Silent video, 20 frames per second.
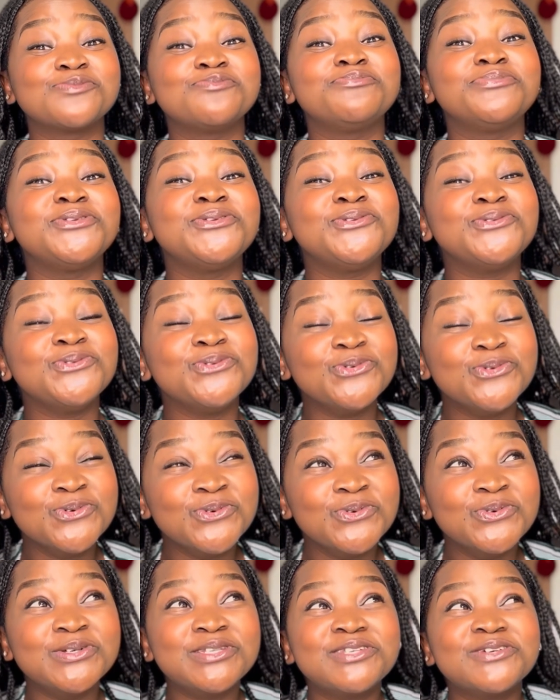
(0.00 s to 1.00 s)

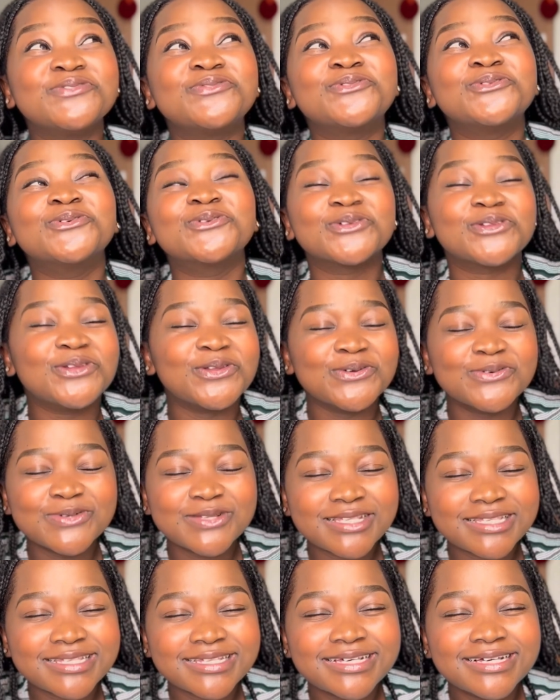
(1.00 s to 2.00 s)
beautiful
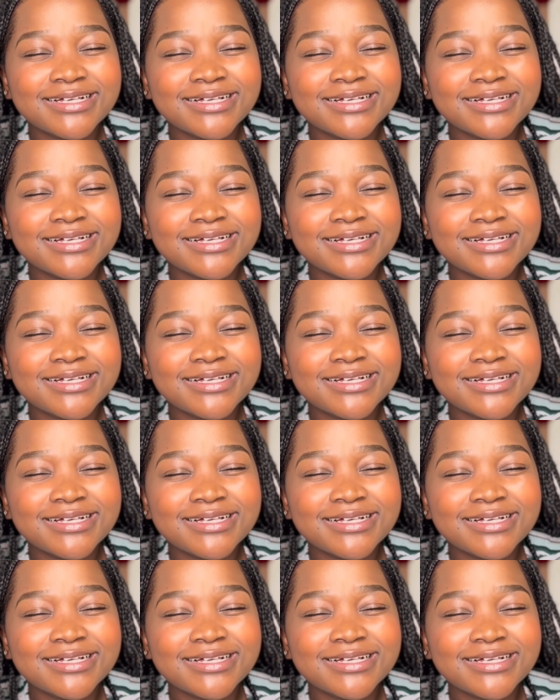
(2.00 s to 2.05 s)
clothes.